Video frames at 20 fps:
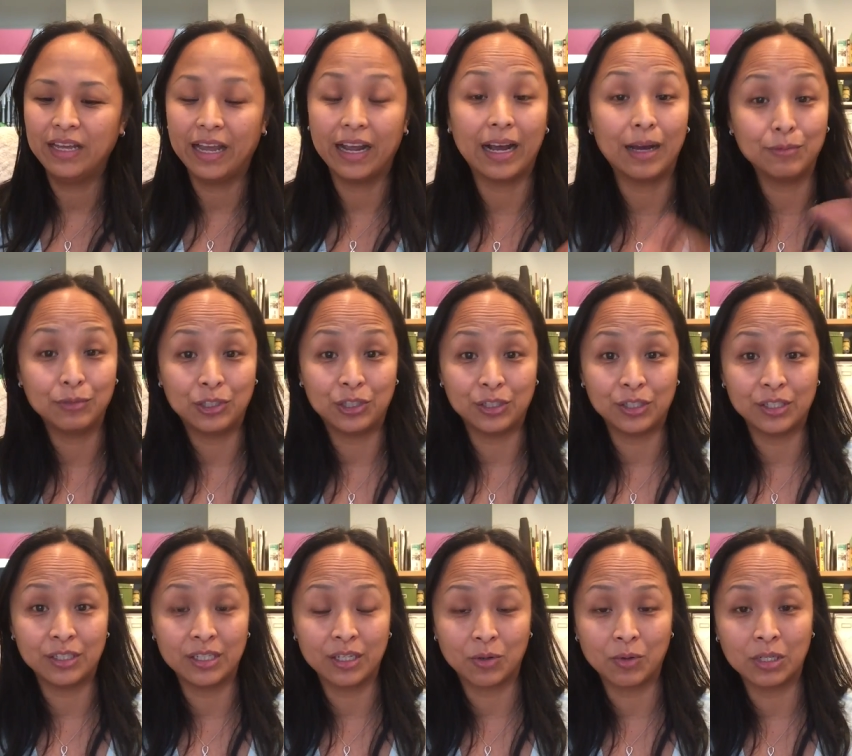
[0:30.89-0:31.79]
And I'm
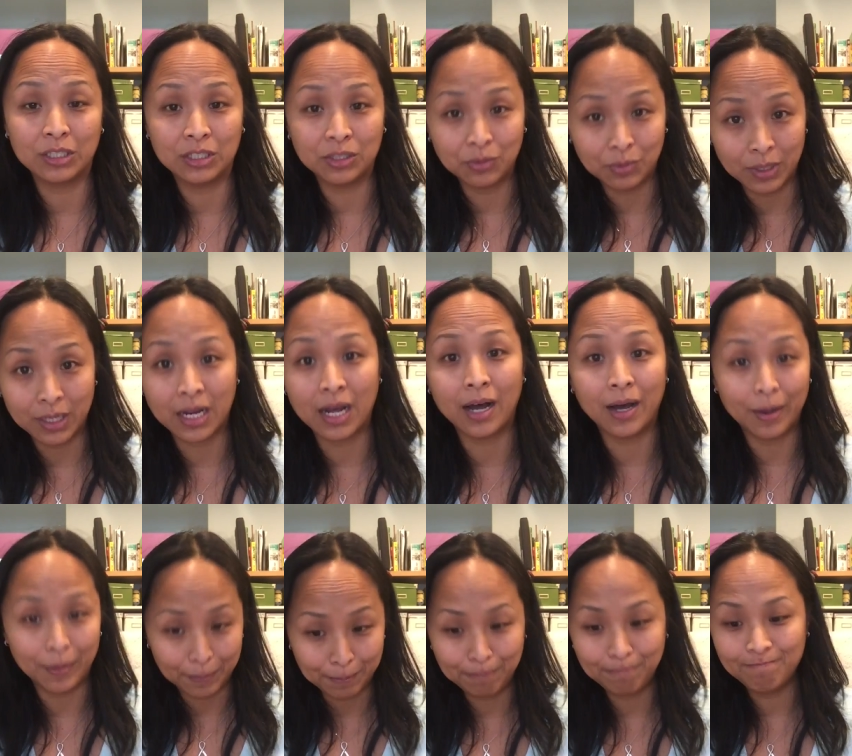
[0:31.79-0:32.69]
sure the question will
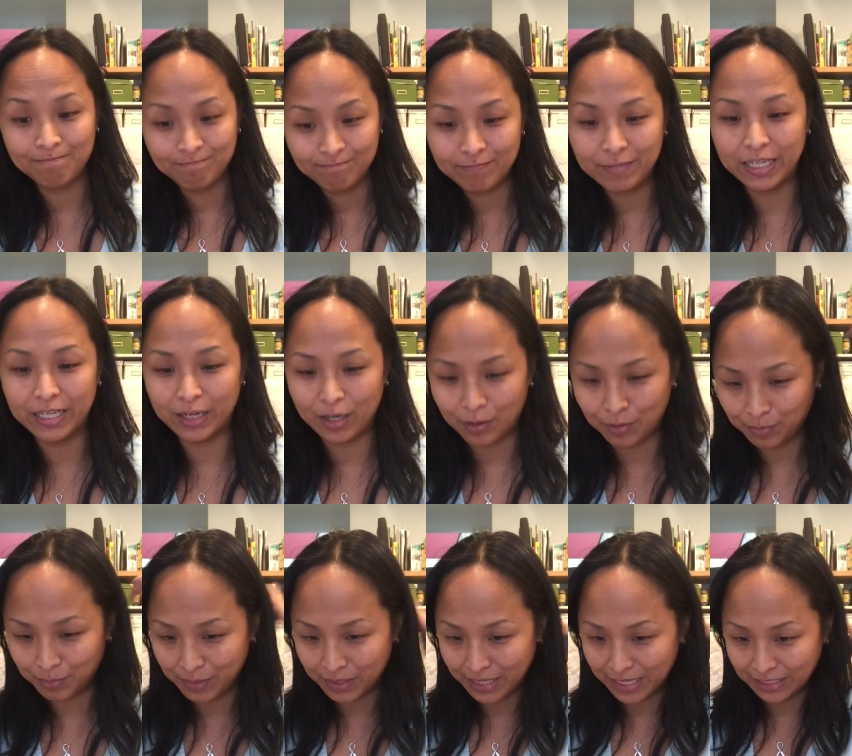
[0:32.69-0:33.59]
come,
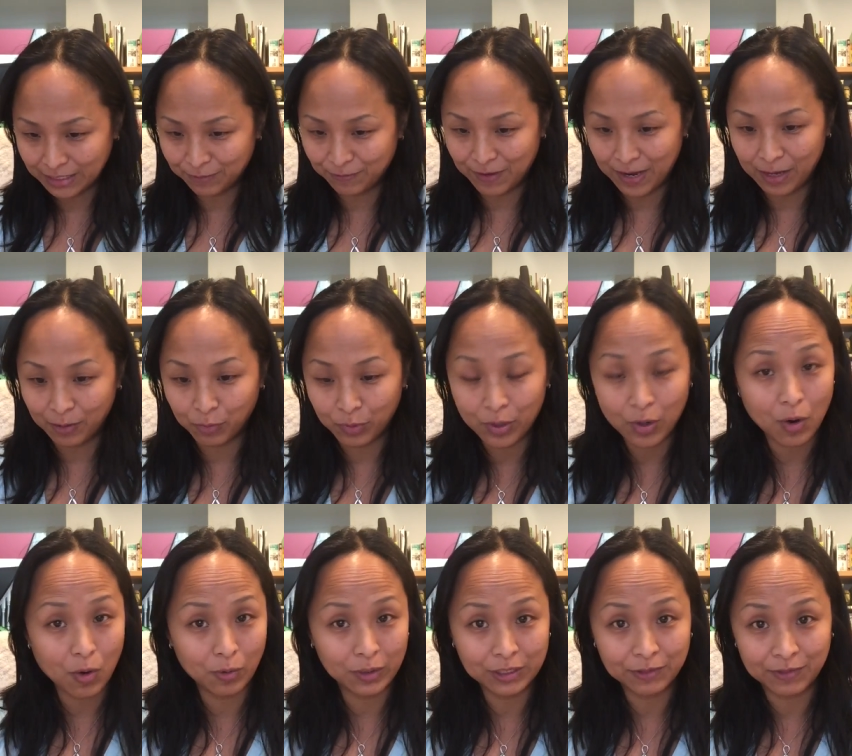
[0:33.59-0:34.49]
but that's fine. We
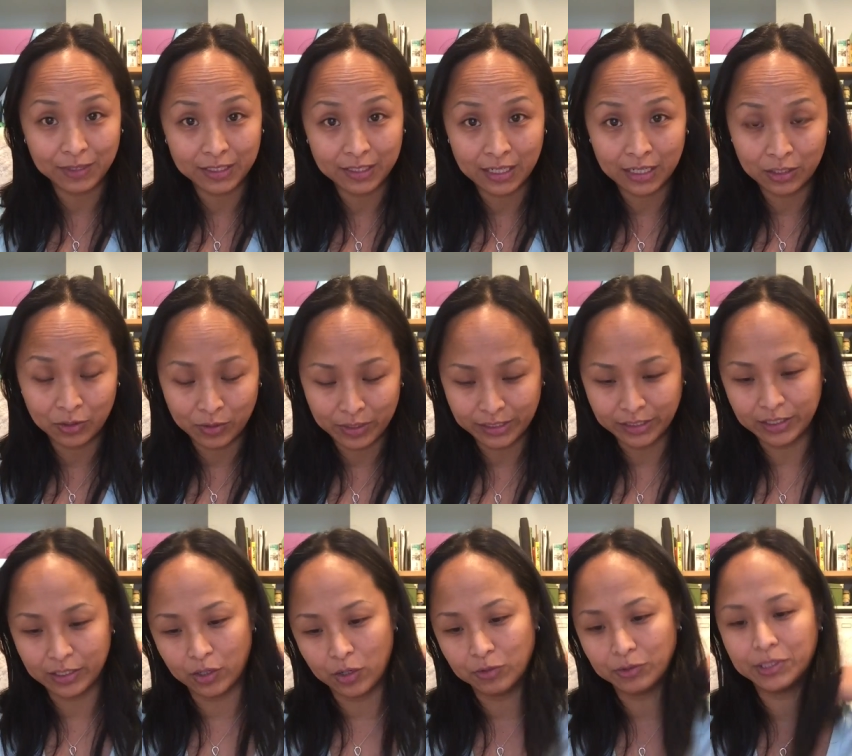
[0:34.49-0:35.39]
always find time to
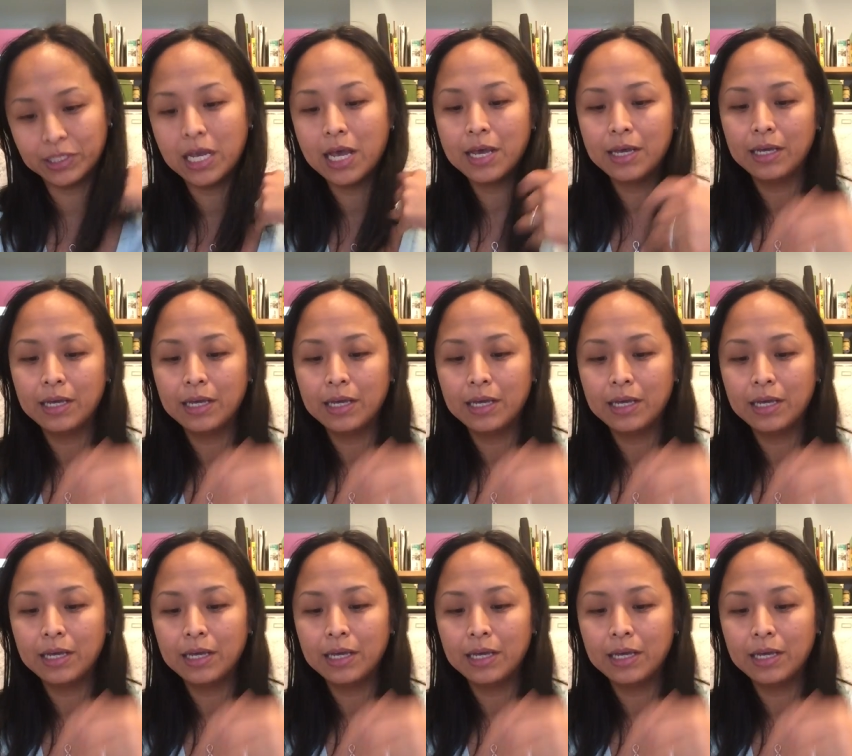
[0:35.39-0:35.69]
answer those.